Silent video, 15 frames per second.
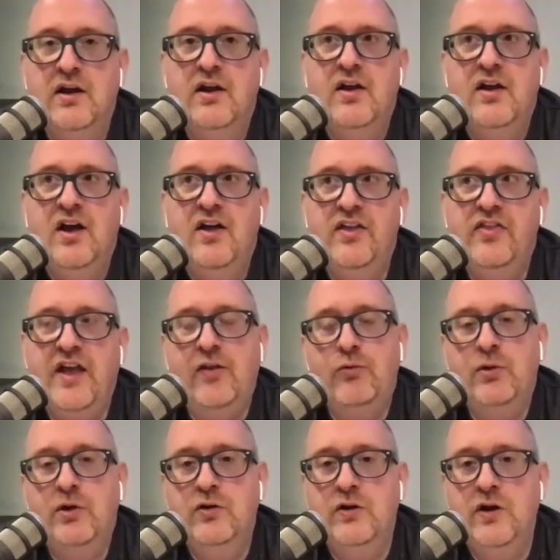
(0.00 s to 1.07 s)
I think that's what
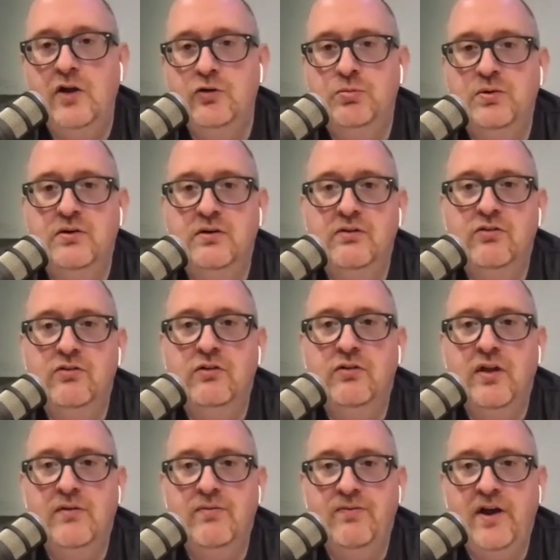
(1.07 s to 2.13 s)
good entrepreneurs do.
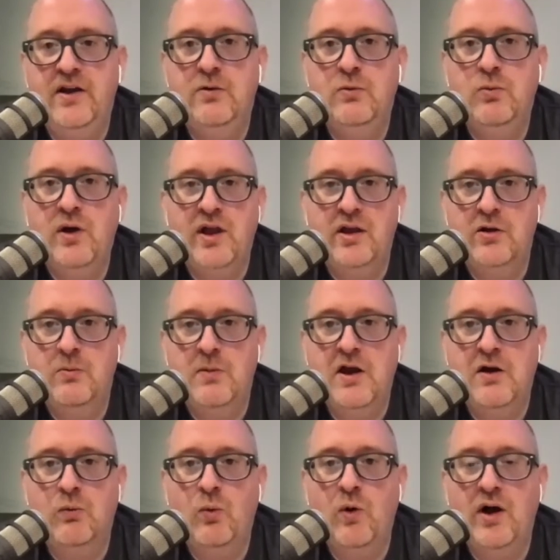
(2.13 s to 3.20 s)
They find a way no matter
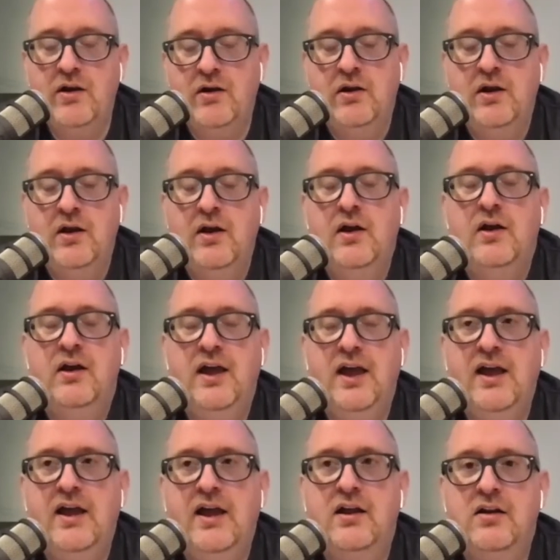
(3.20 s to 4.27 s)
what.
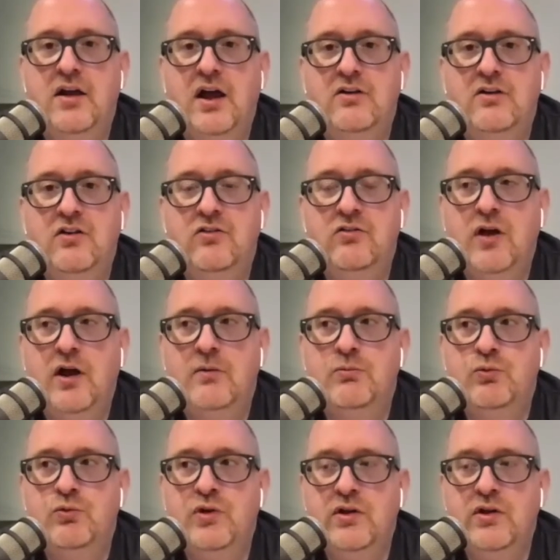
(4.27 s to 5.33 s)
And I'm
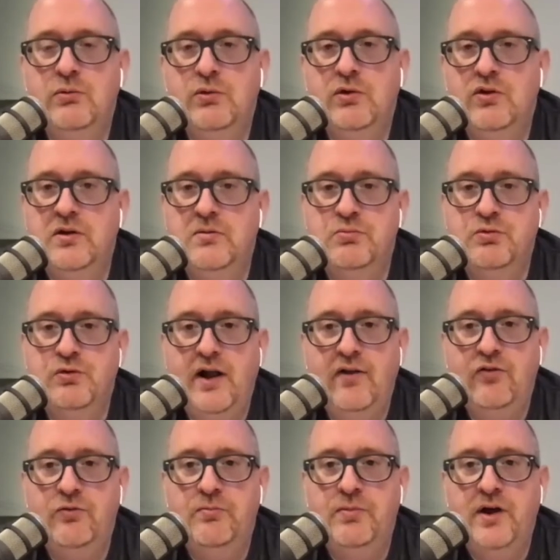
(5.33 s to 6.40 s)
really, really
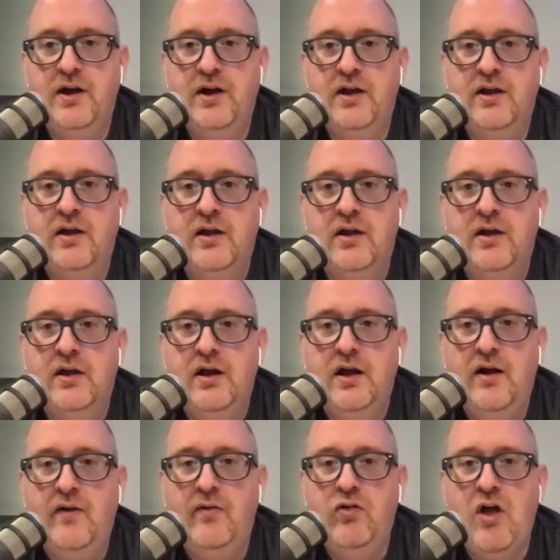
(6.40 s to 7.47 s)
impressed by
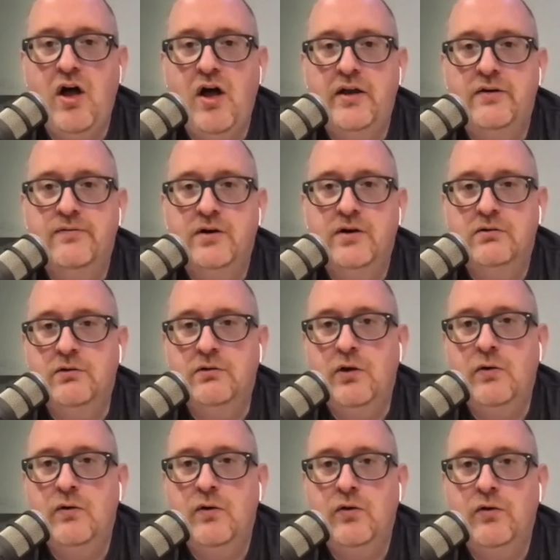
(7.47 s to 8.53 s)
a lot of our
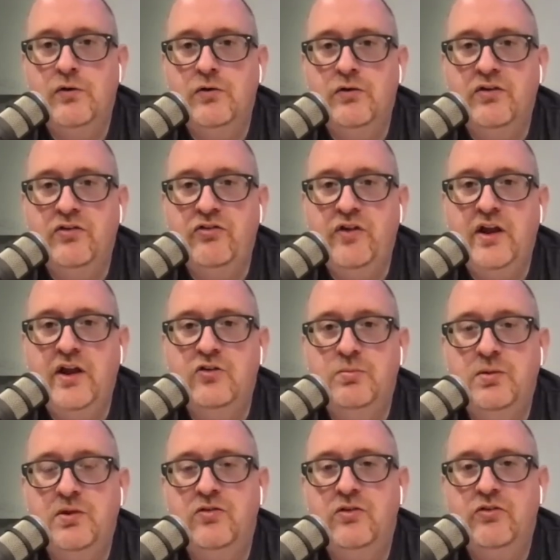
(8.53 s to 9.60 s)
local early stage
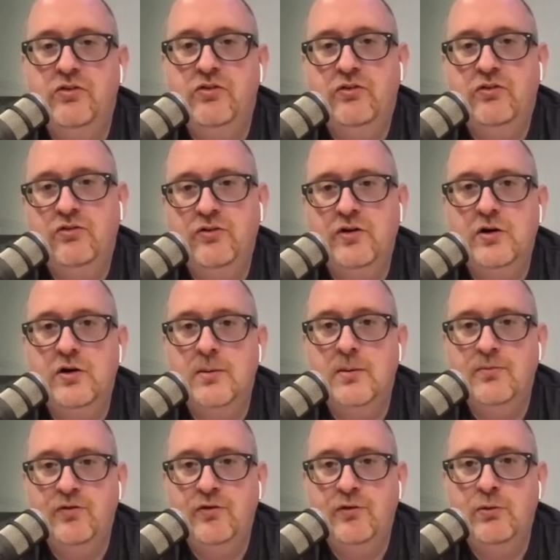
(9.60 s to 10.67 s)
businesses and
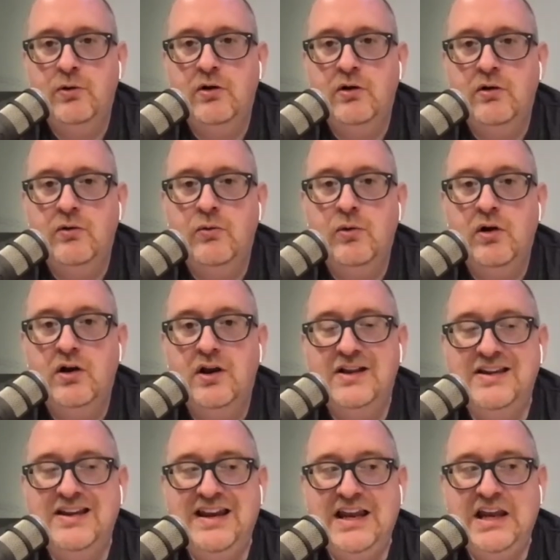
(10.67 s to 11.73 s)
startups who are
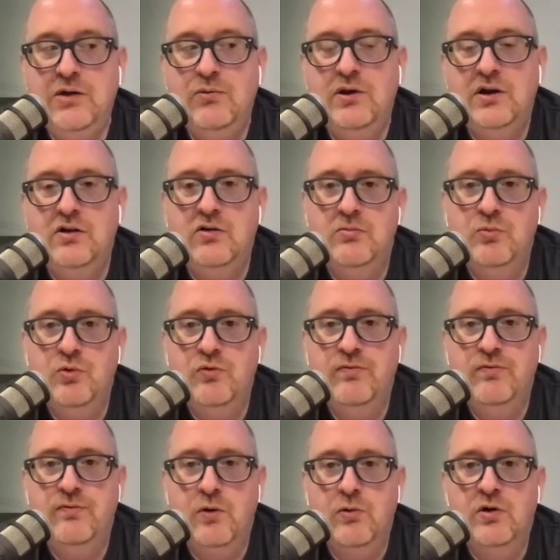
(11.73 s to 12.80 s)
continuing to move
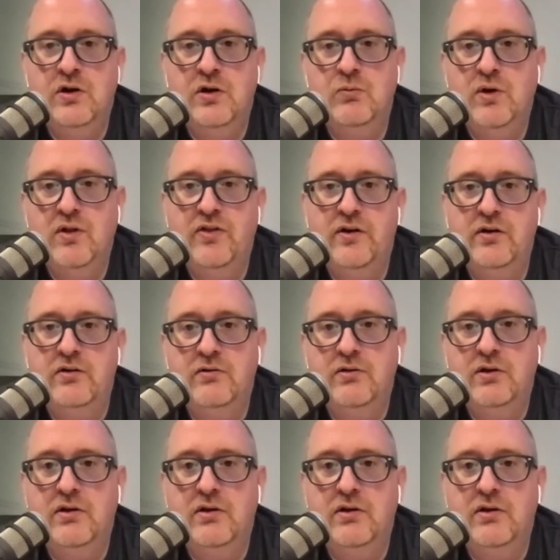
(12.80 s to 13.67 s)
forward in what they're doing.